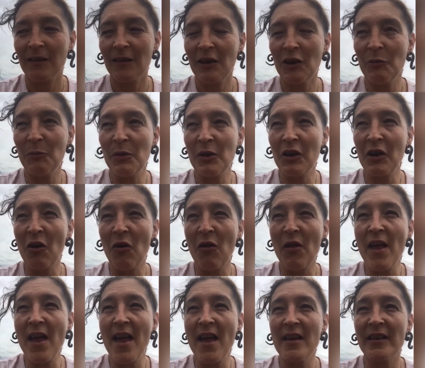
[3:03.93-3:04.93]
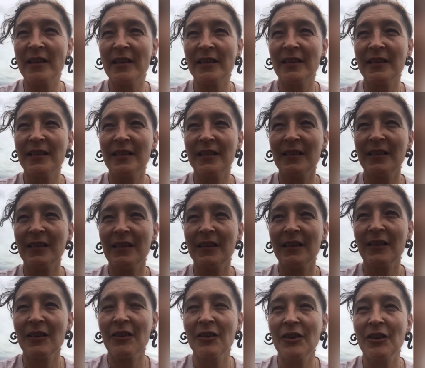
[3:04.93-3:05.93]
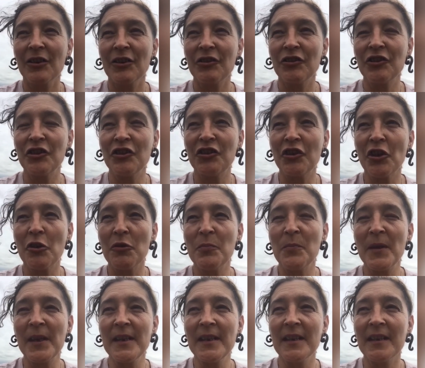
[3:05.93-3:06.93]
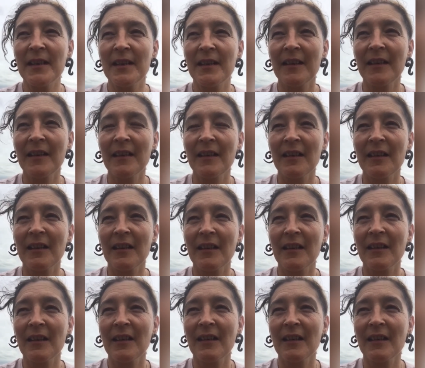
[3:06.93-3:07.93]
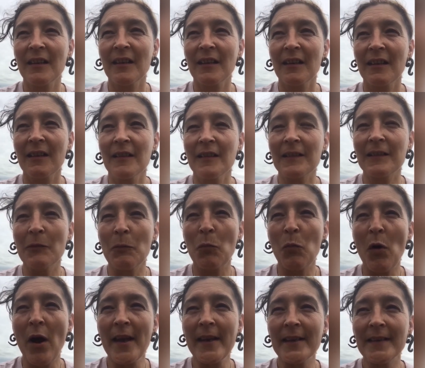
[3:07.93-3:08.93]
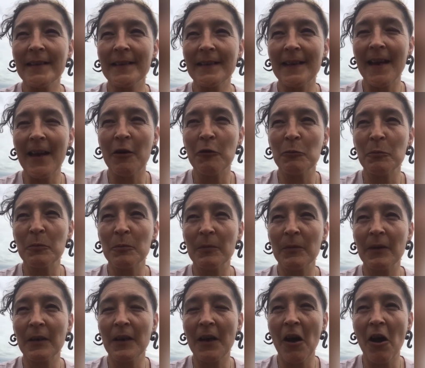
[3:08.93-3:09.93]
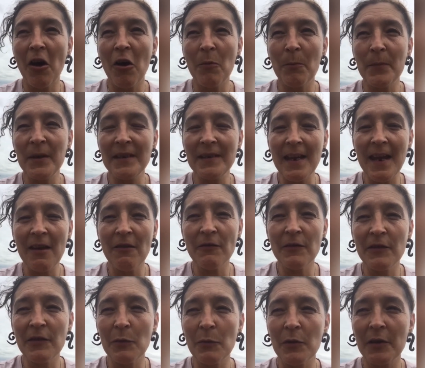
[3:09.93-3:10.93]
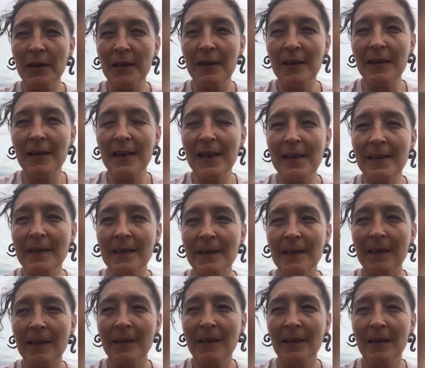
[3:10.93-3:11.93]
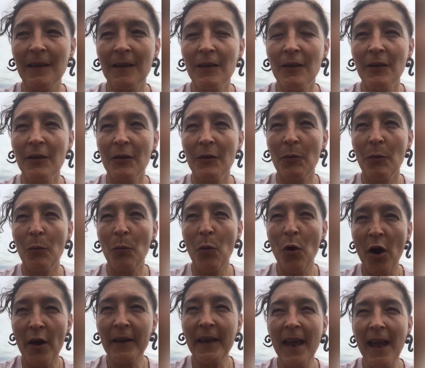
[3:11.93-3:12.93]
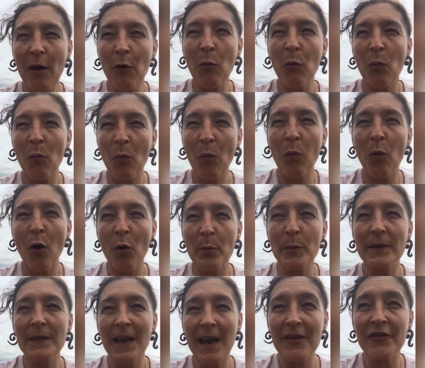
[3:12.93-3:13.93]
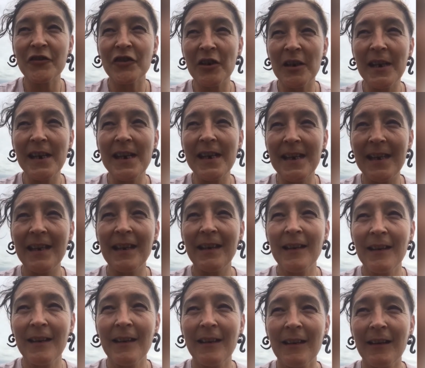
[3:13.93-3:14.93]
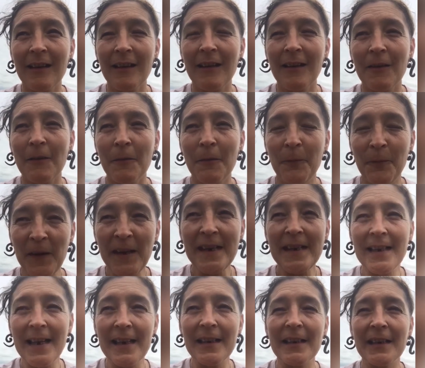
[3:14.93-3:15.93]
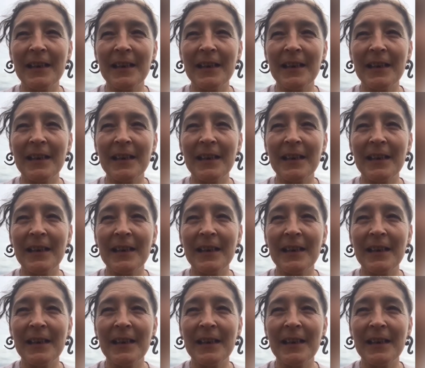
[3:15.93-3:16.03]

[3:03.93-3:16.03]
And when I got there, she showed me some ways to help calm me down so I could at least work out what I was actually feeling.